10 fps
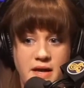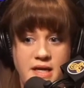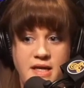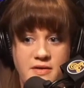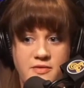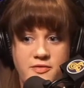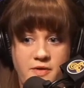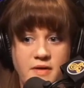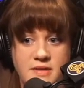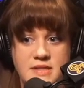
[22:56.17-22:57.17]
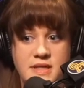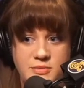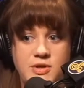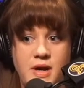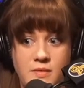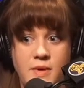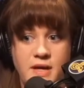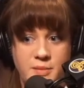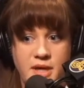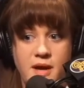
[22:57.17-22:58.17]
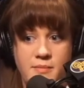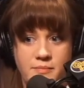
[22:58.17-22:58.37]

And he fell asleep trying to wake me up.